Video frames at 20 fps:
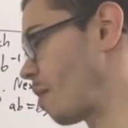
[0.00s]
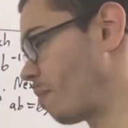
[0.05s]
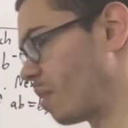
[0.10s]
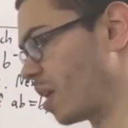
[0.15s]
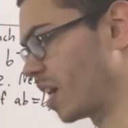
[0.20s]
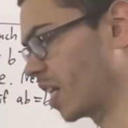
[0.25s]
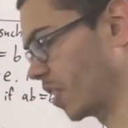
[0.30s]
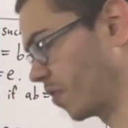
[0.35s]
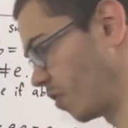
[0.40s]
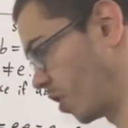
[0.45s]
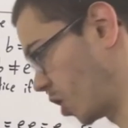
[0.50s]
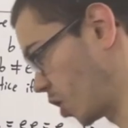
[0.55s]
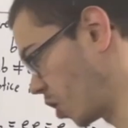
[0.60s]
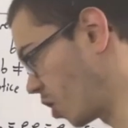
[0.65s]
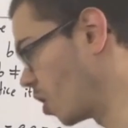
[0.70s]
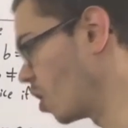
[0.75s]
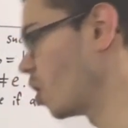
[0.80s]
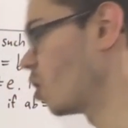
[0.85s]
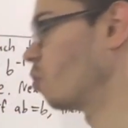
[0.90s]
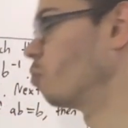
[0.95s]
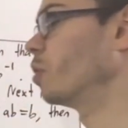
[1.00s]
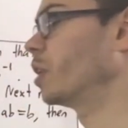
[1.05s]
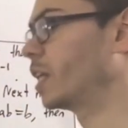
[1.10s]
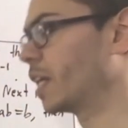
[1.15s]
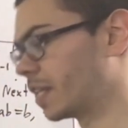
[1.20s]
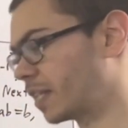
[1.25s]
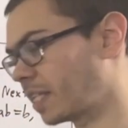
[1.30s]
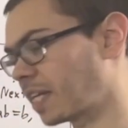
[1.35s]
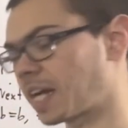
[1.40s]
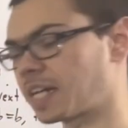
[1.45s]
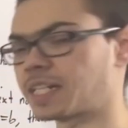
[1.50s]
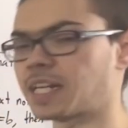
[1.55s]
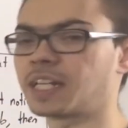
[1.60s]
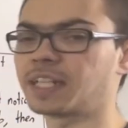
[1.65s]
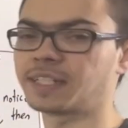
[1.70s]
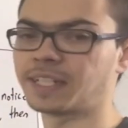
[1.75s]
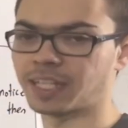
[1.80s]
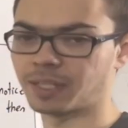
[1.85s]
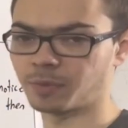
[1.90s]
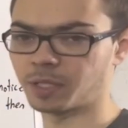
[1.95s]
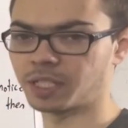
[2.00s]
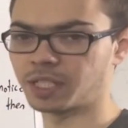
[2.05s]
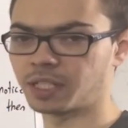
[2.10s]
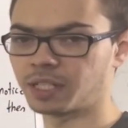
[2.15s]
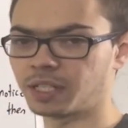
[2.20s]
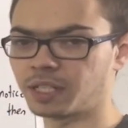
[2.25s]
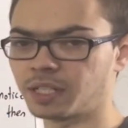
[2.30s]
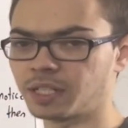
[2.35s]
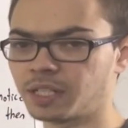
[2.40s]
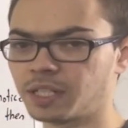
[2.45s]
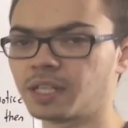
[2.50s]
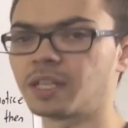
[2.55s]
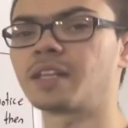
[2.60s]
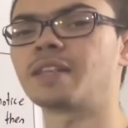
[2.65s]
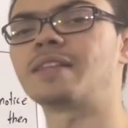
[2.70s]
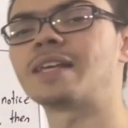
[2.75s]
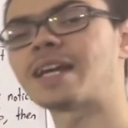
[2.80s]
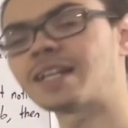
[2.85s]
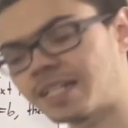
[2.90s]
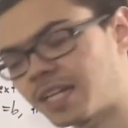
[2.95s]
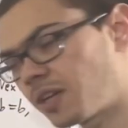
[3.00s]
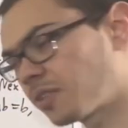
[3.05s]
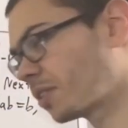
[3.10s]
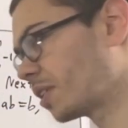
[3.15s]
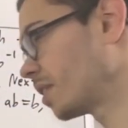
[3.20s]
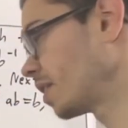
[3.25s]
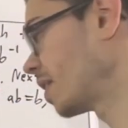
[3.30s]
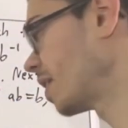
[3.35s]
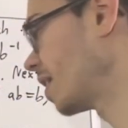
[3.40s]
positive integer, we get the identity element. That tells us